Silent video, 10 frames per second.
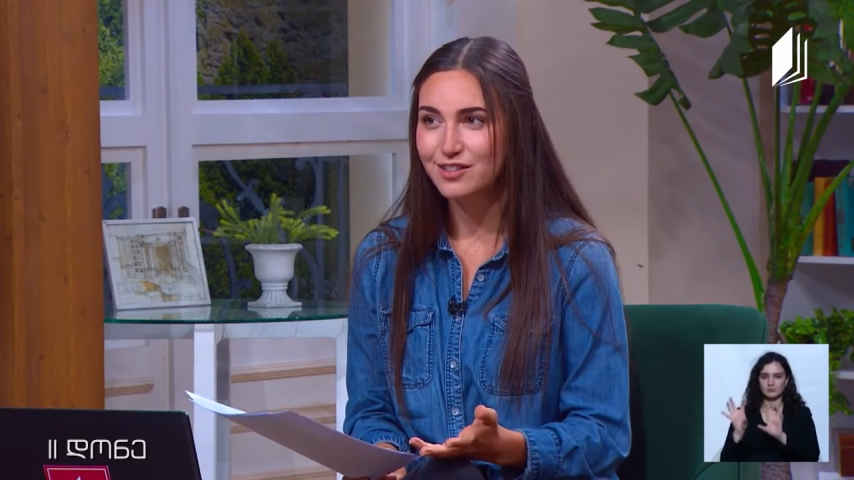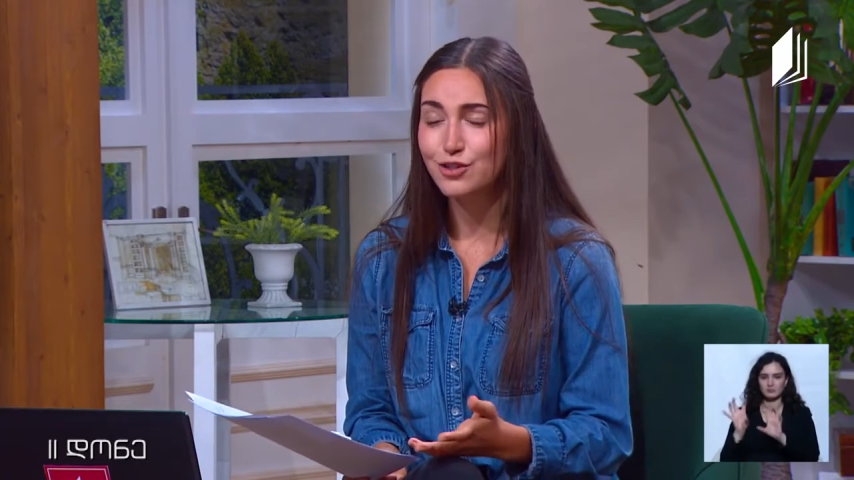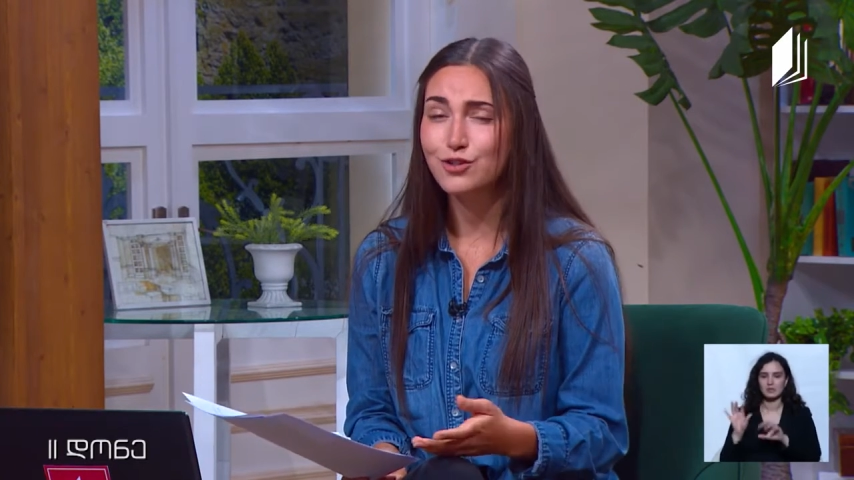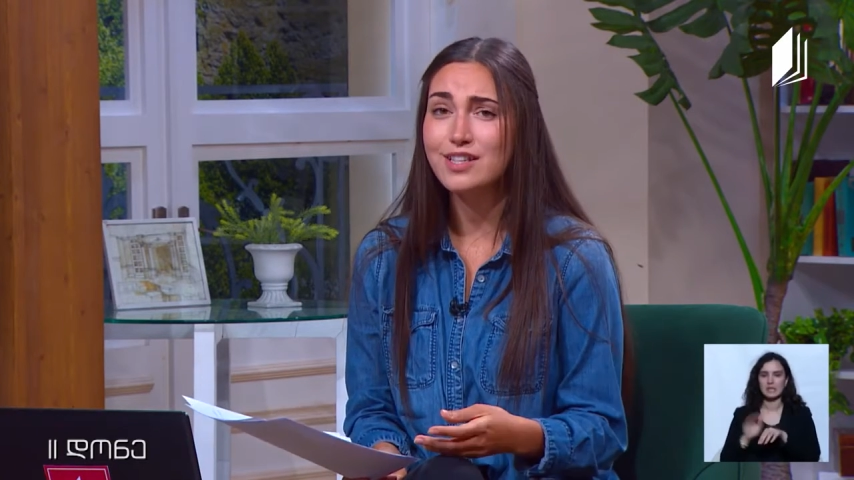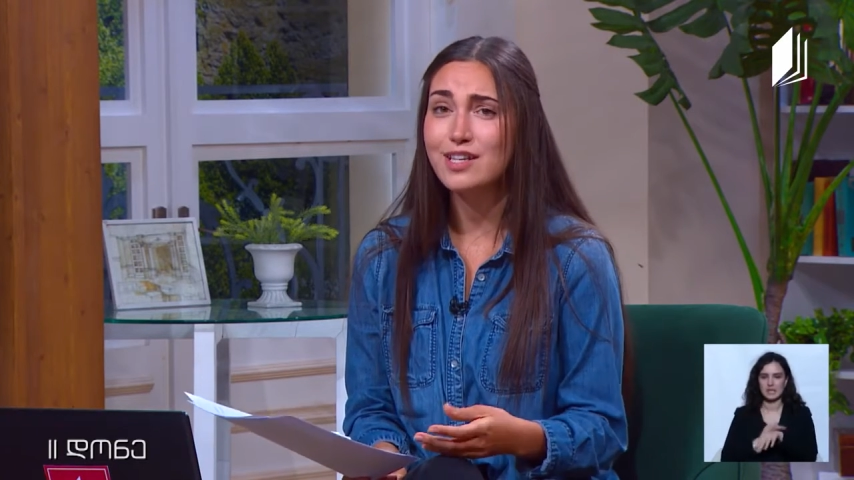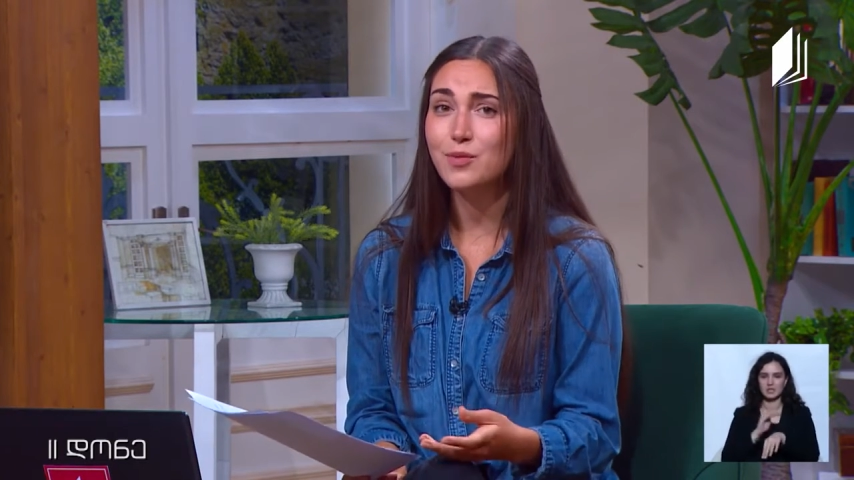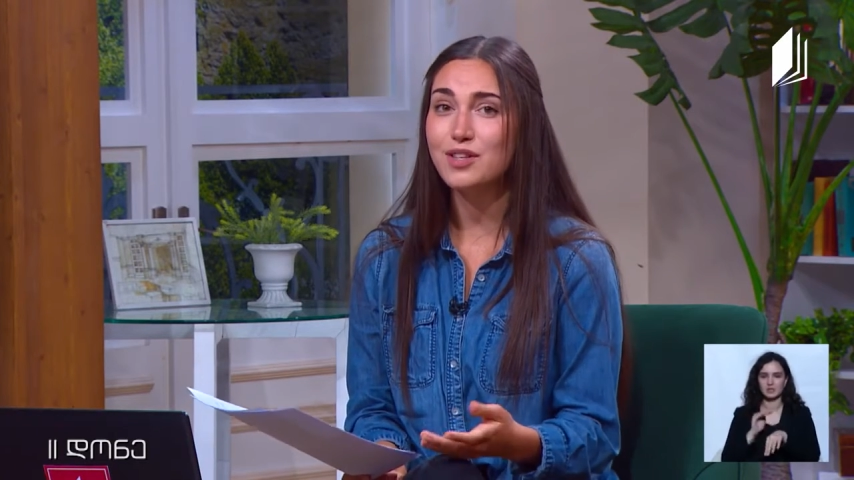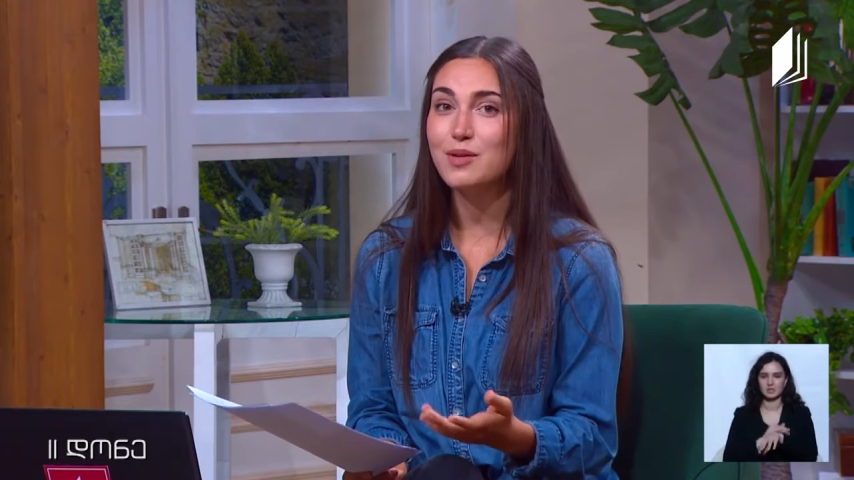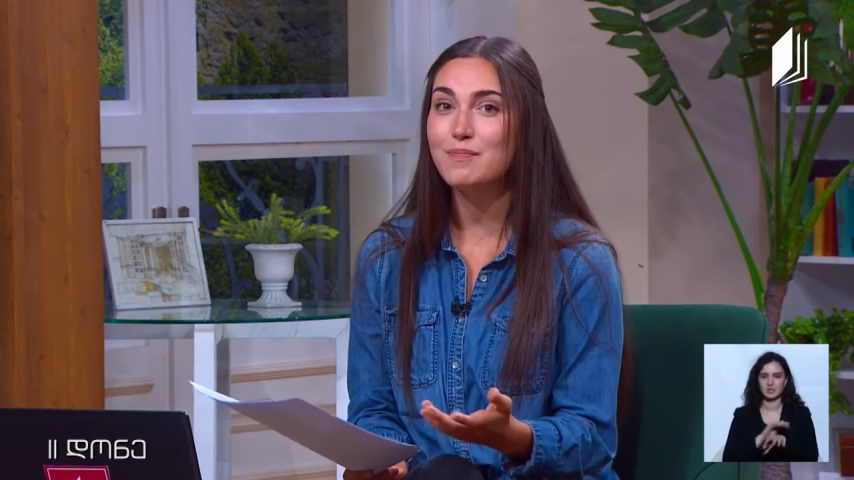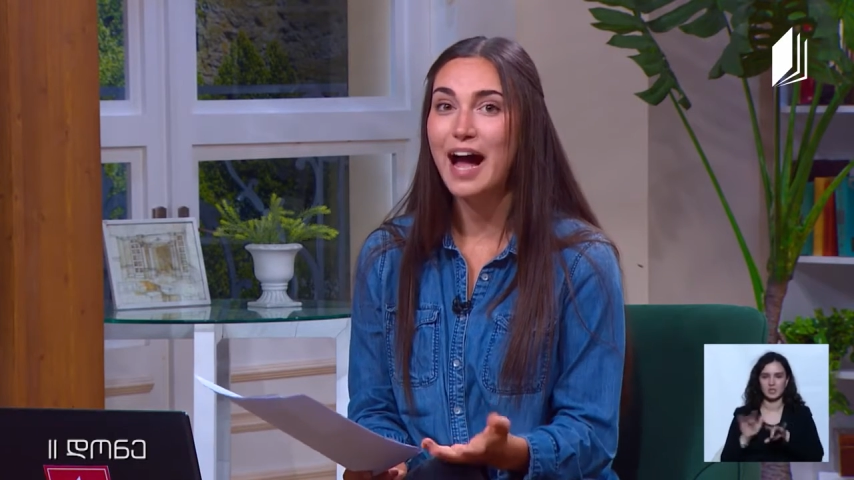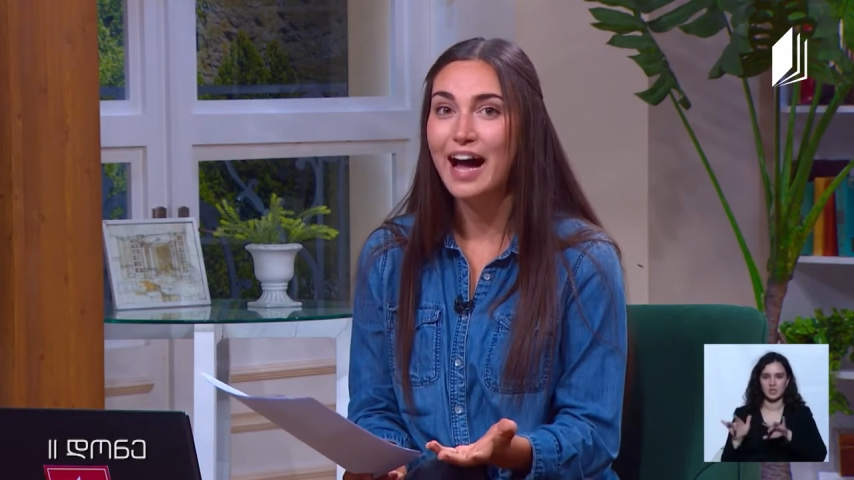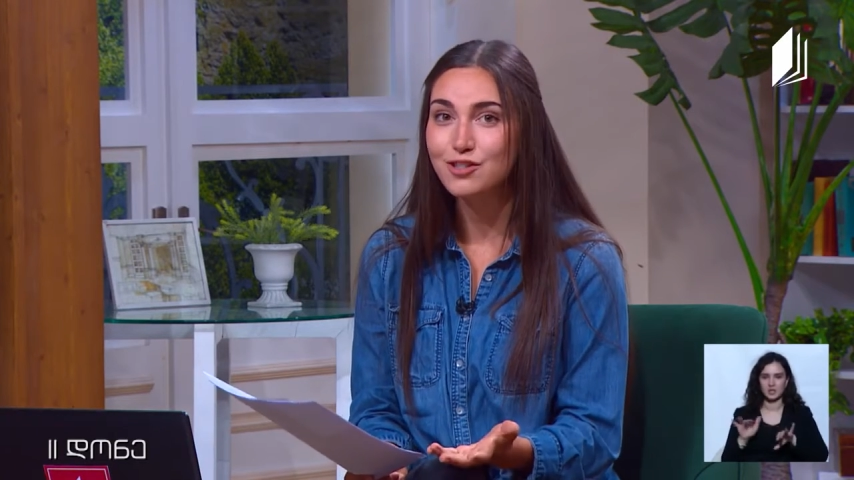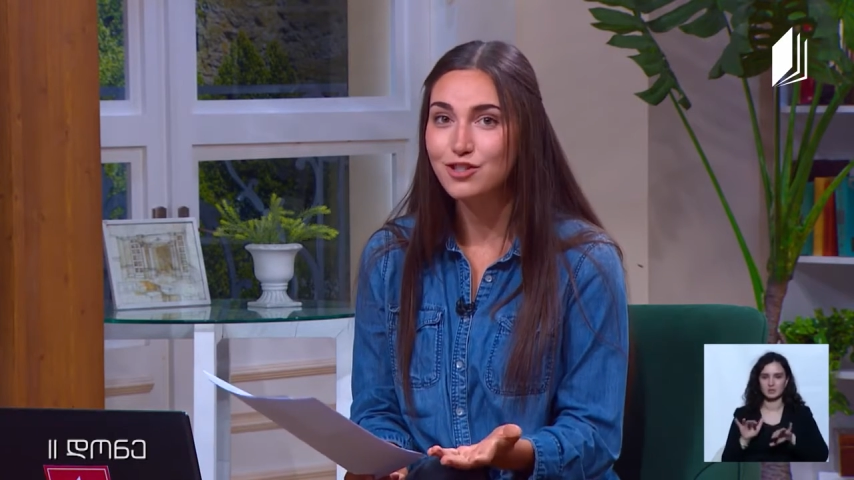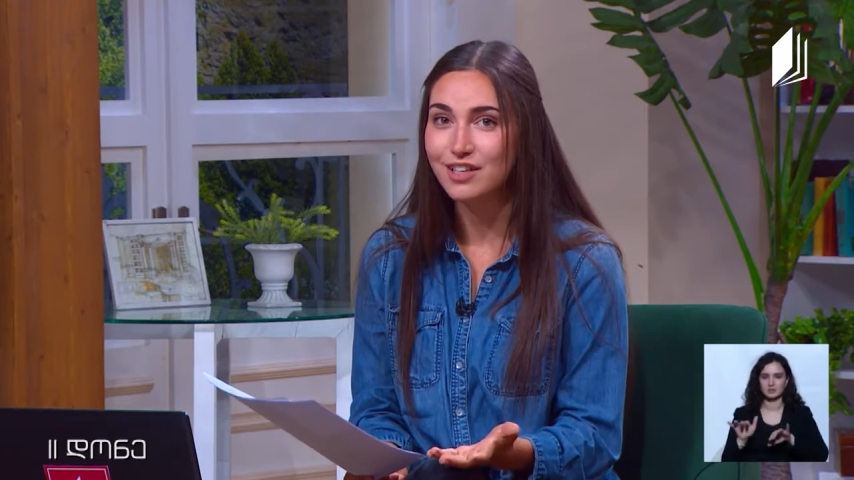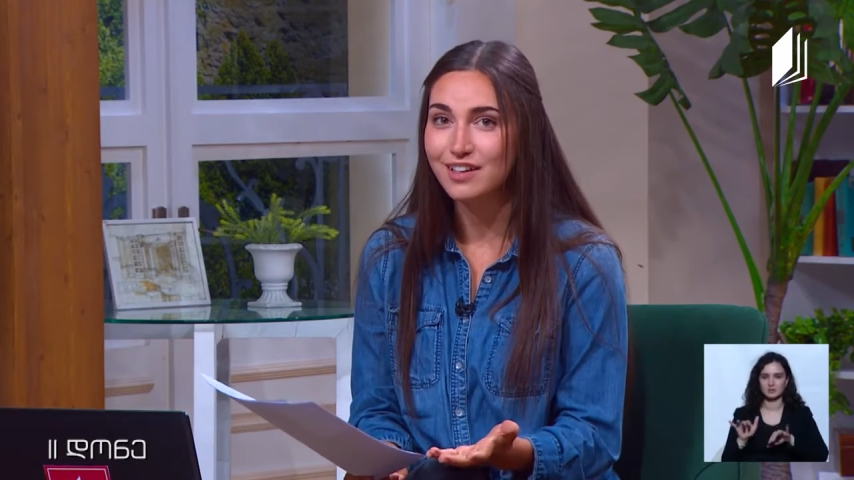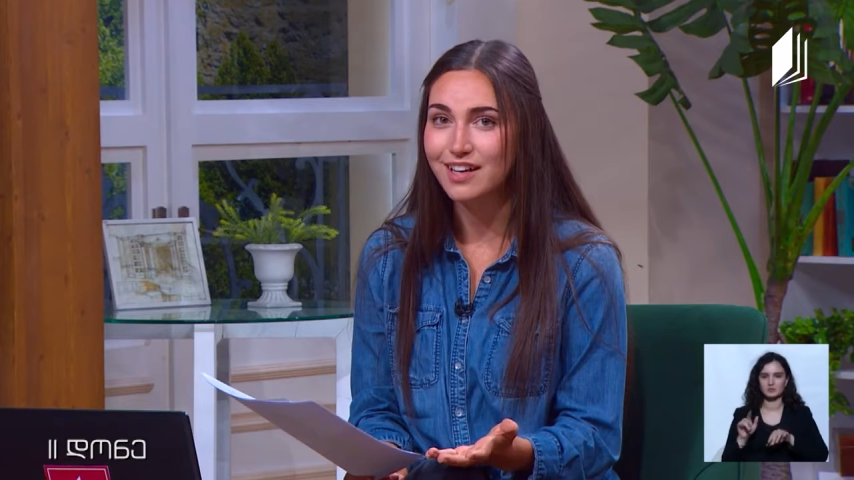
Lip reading: to treat them with compassion